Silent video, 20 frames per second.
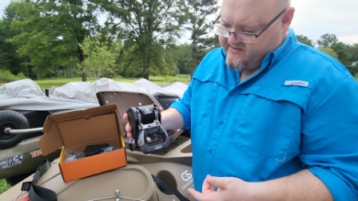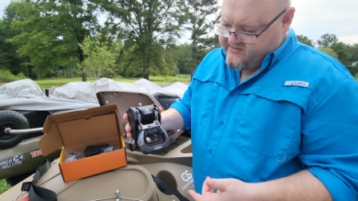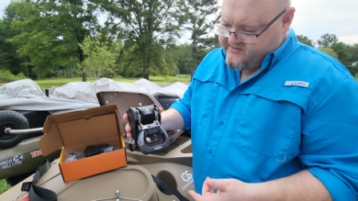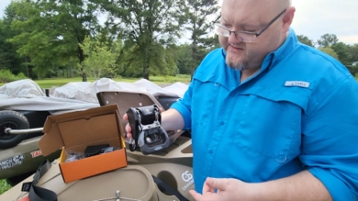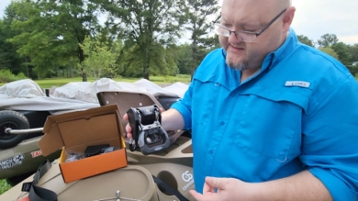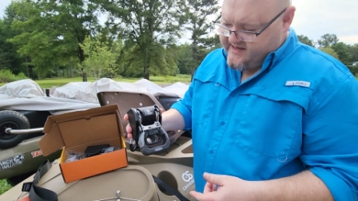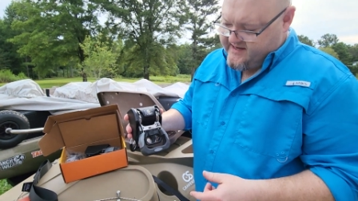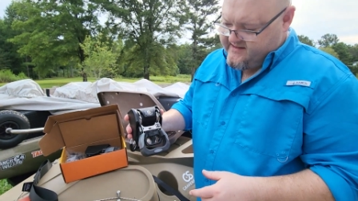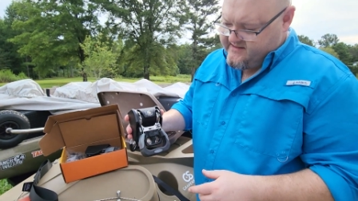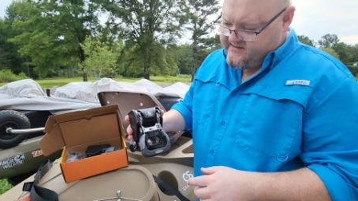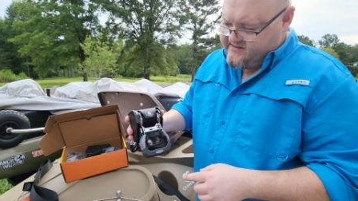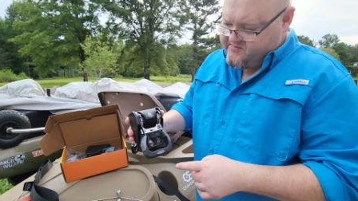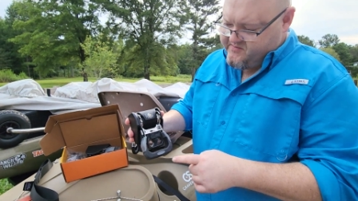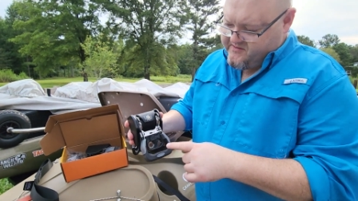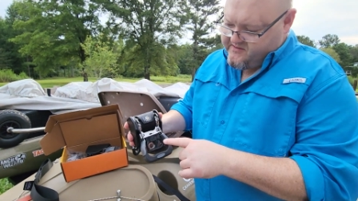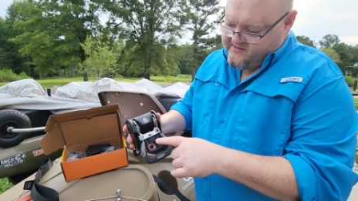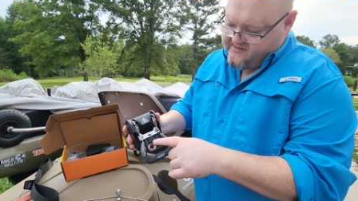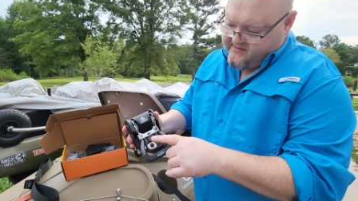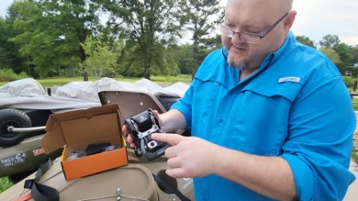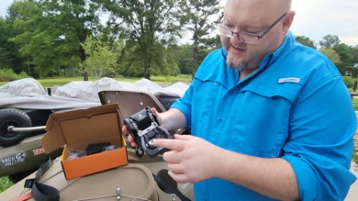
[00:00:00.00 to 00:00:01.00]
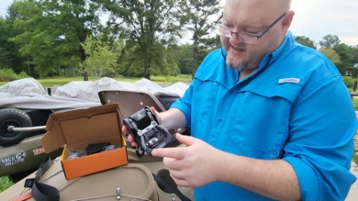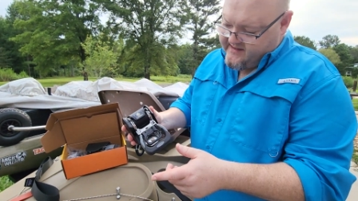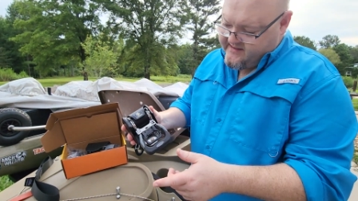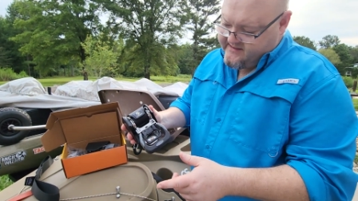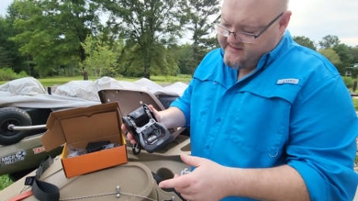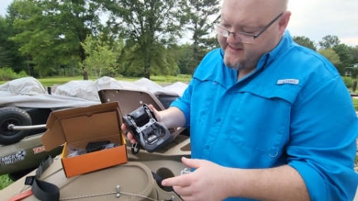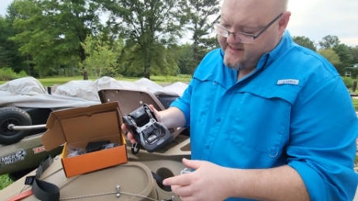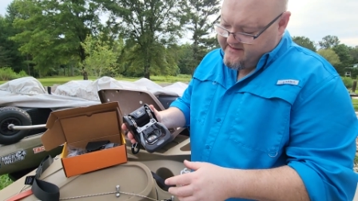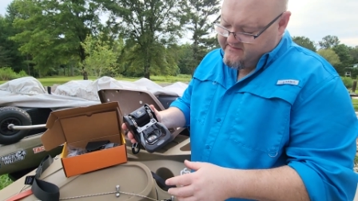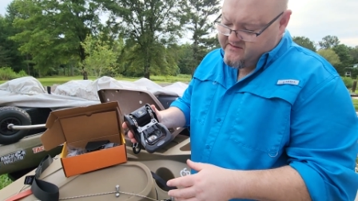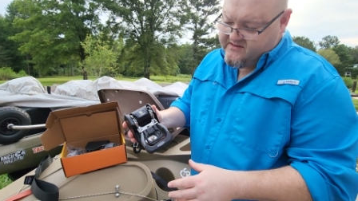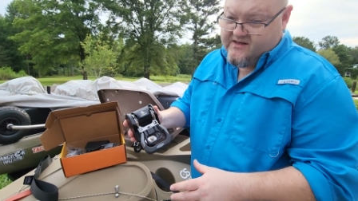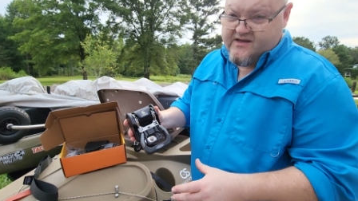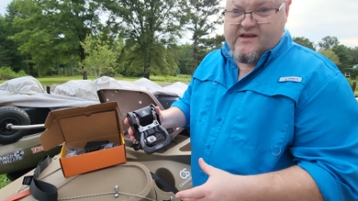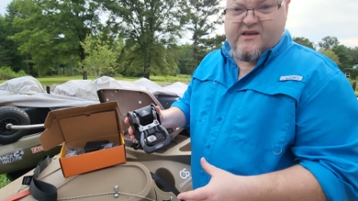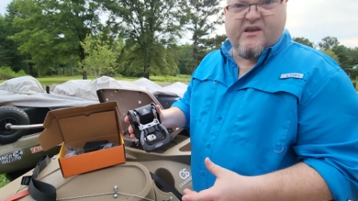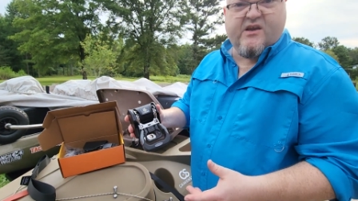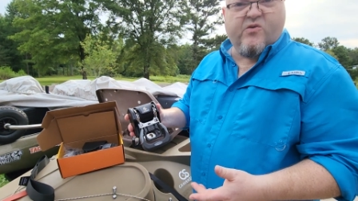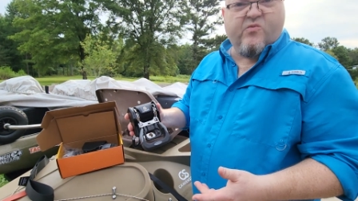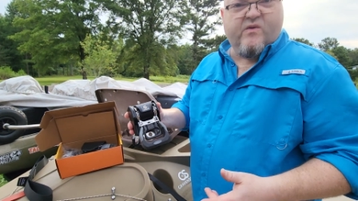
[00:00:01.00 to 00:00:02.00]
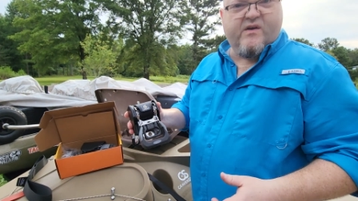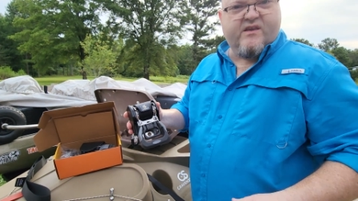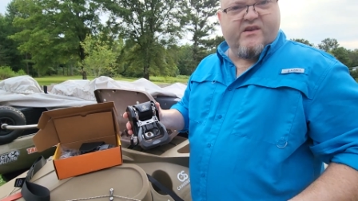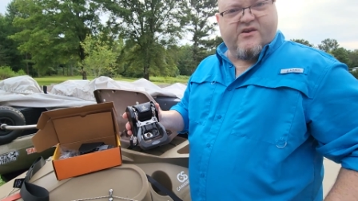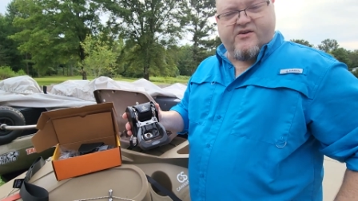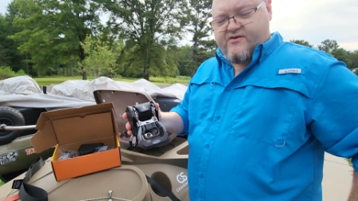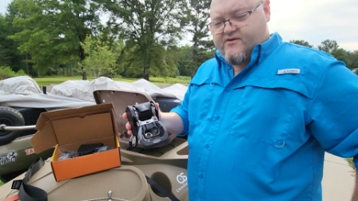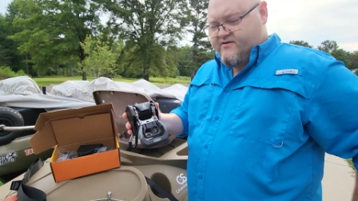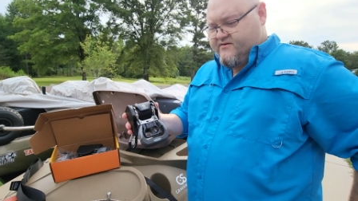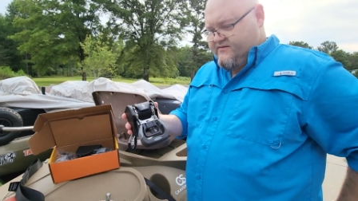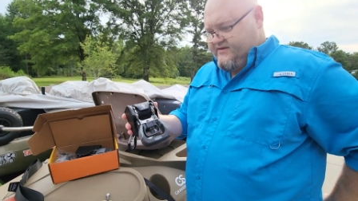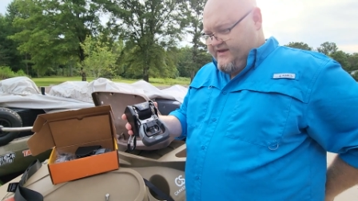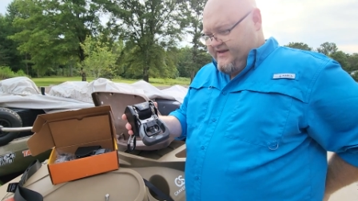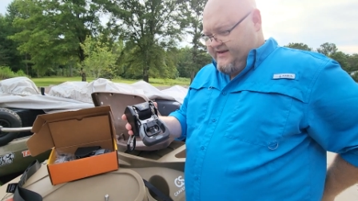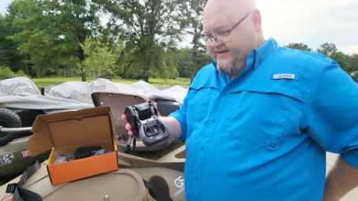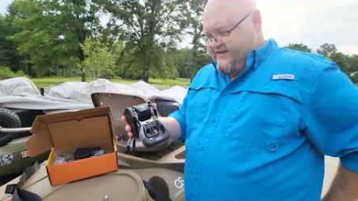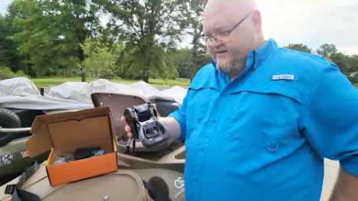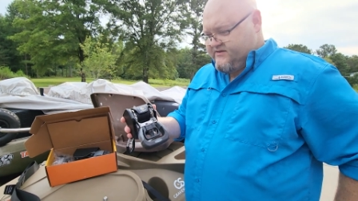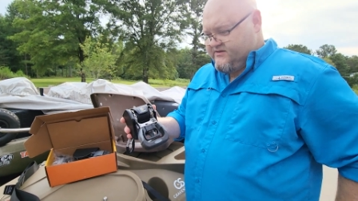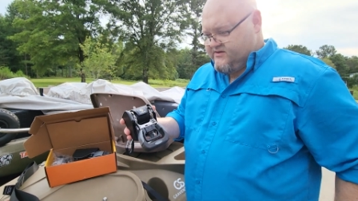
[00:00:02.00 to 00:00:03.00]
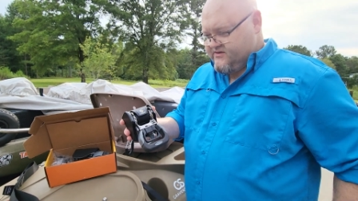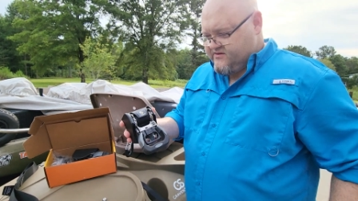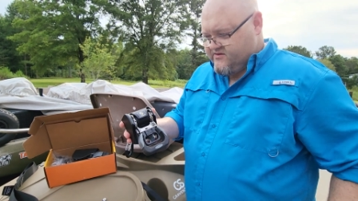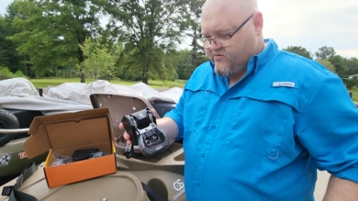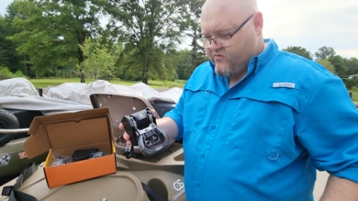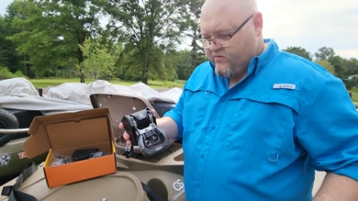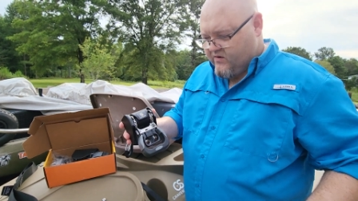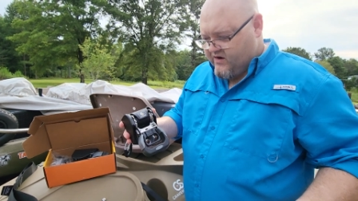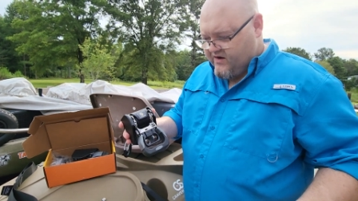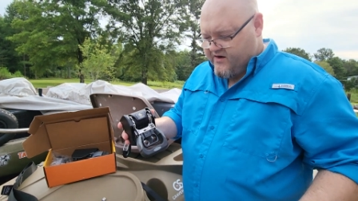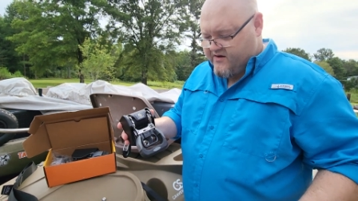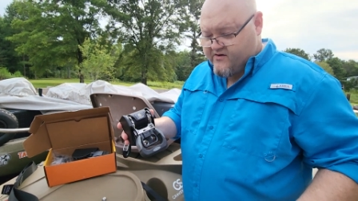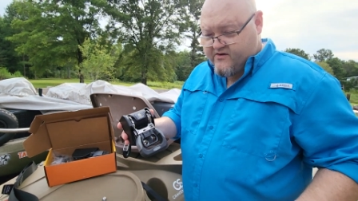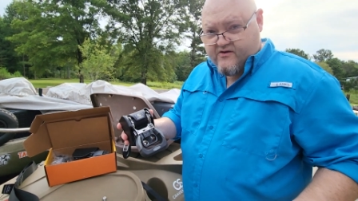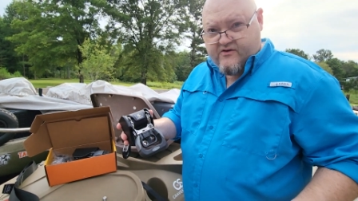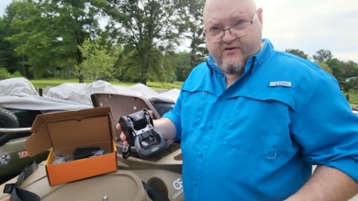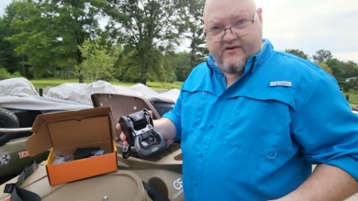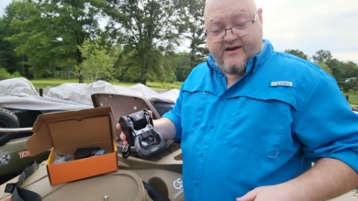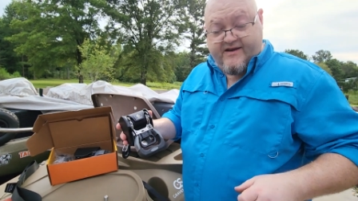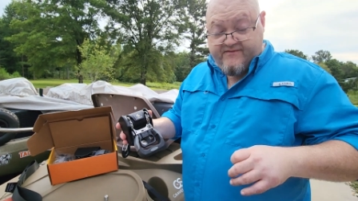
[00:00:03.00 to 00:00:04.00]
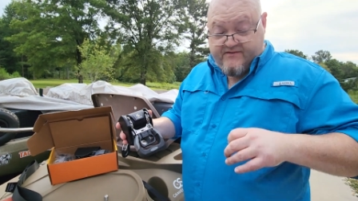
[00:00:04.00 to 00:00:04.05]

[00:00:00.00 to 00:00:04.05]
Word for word: that are stainless because a lot of times when you're getting into the water or